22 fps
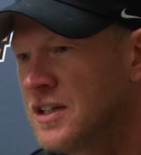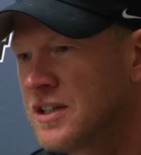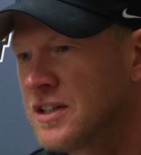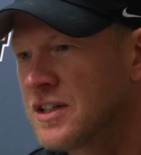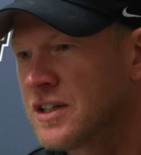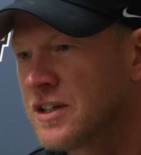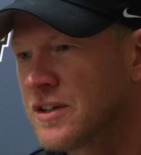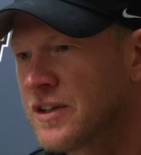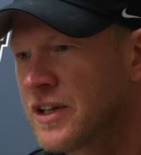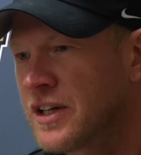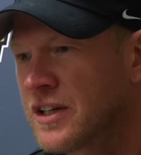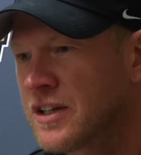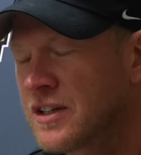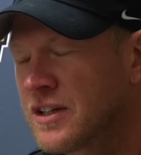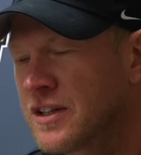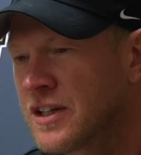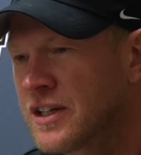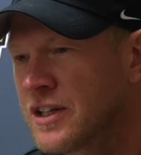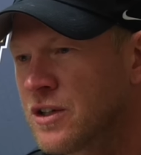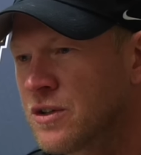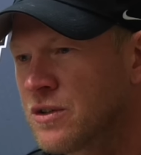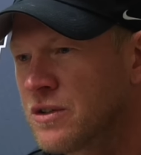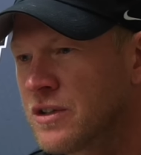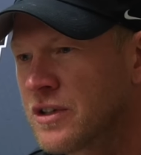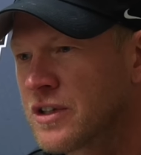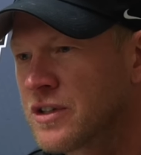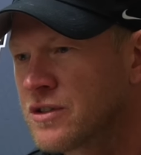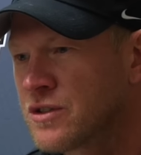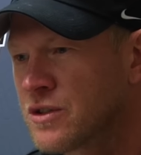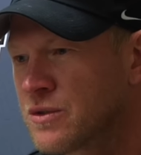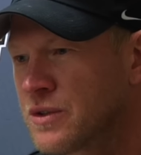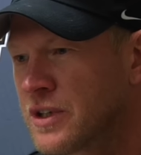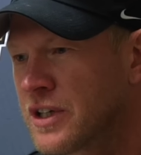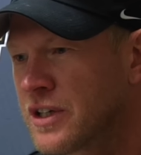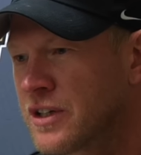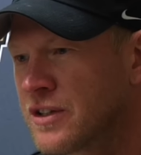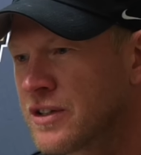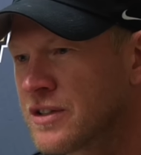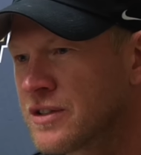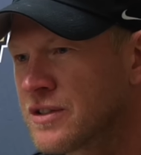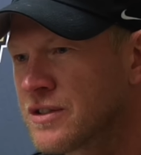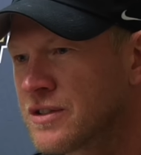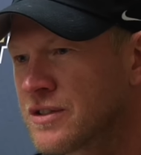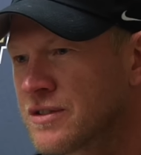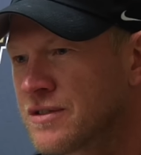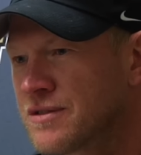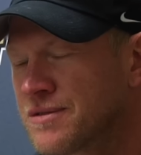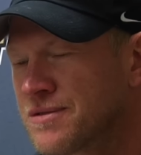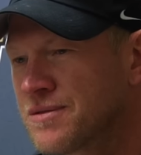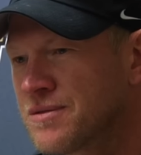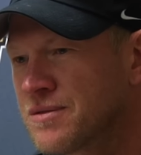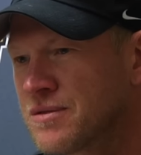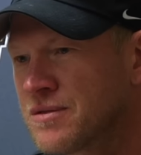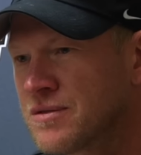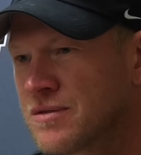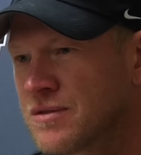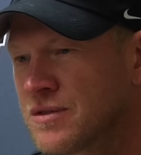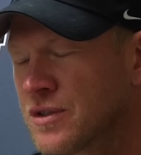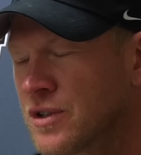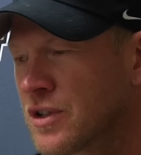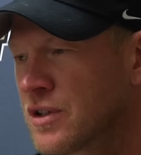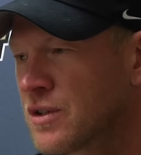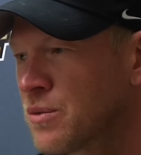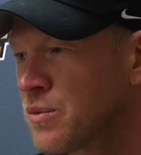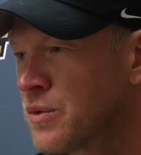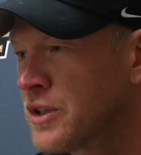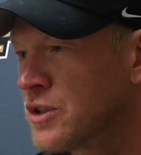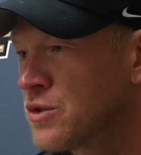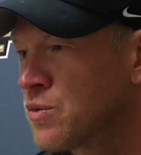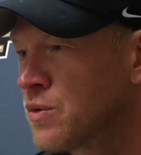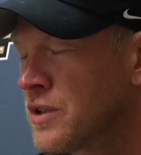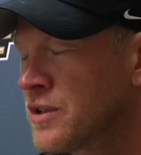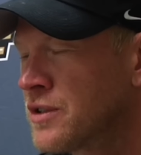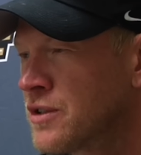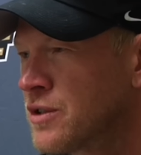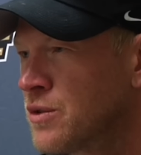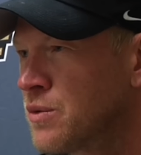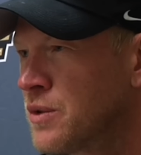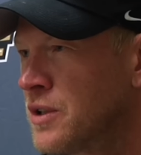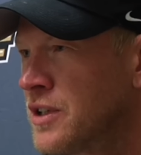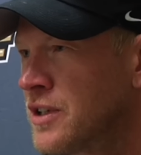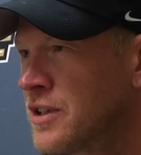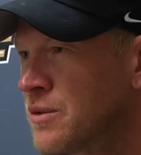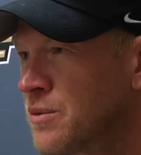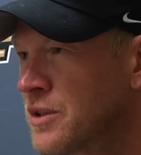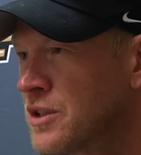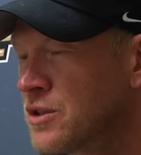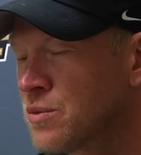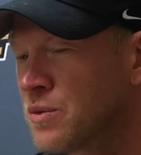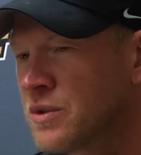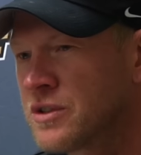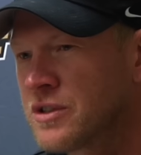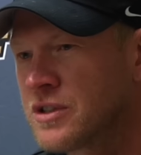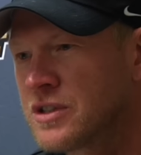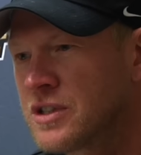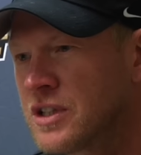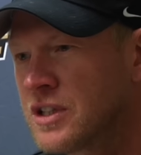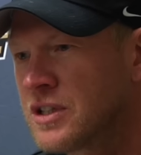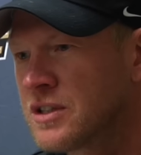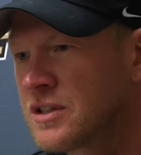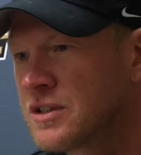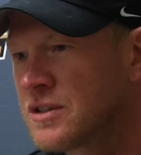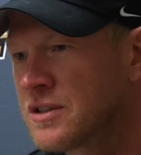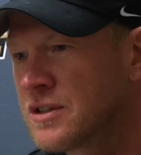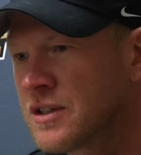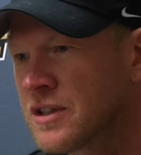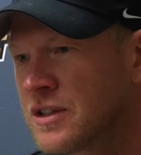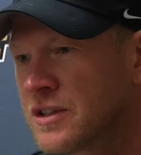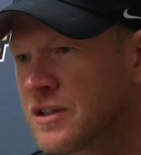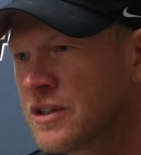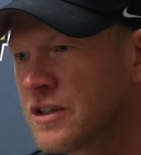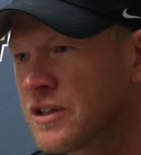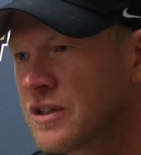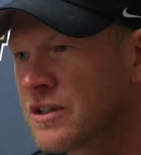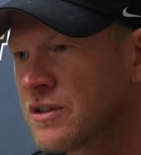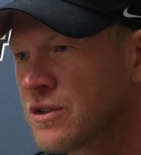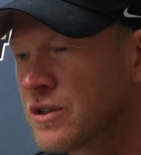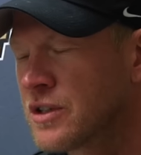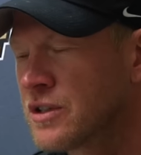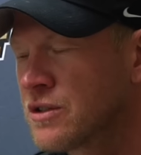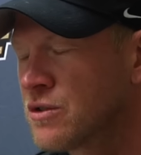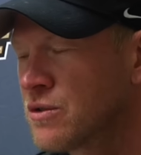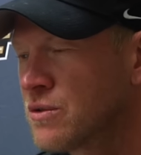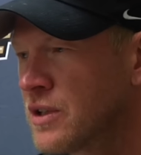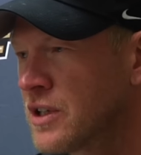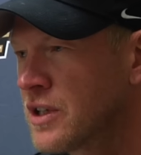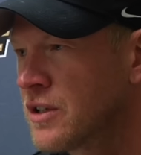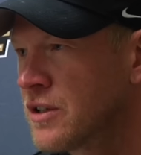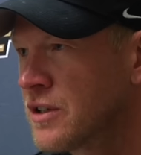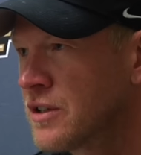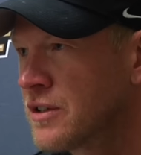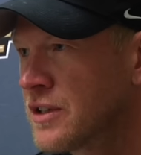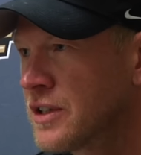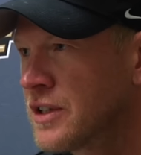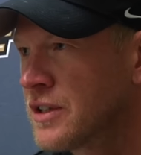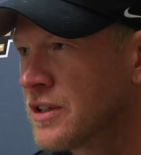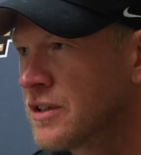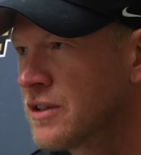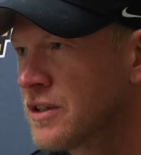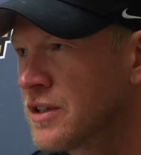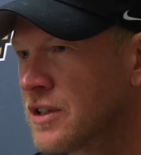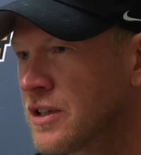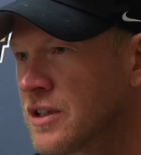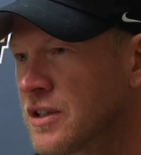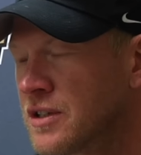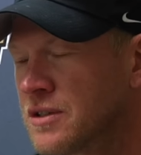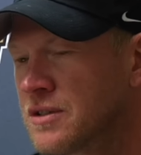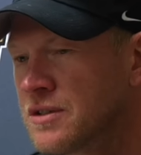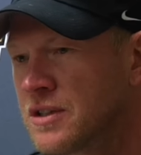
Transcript: You know, they don't look at your record and look at which ones you won and which ones you didn't. They're going to look at your record at the end of the year.